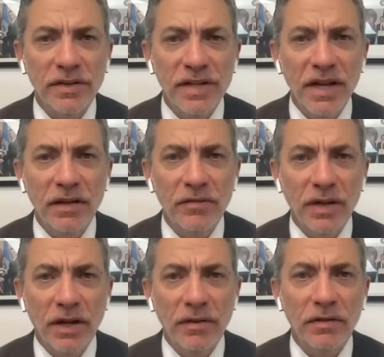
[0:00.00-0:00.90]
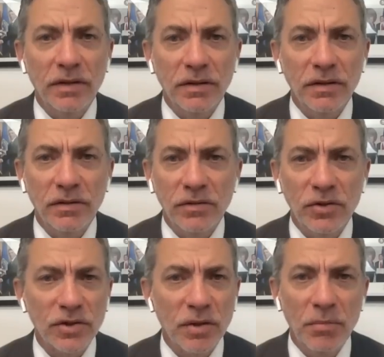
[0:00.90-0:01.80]
at the date of that. Uh,
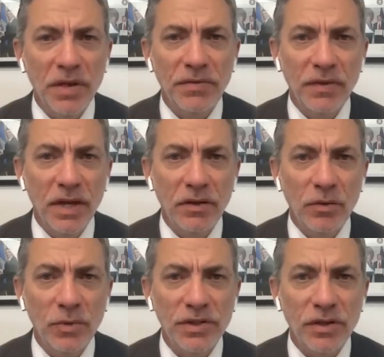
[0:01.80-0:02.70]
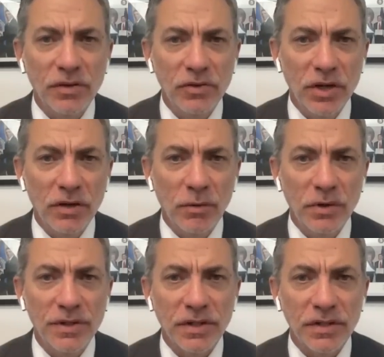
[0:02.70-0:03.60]
just a month later, we saw the
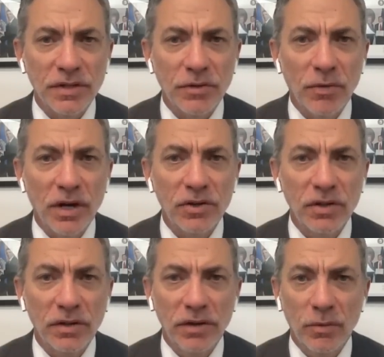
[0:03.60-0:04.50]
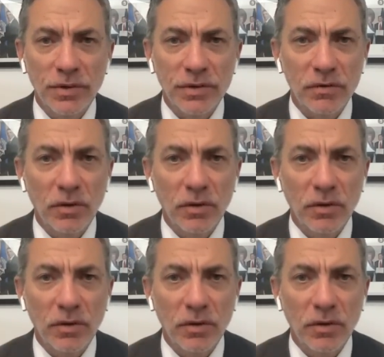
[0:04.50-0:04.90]
January 6th insurrection, and there was,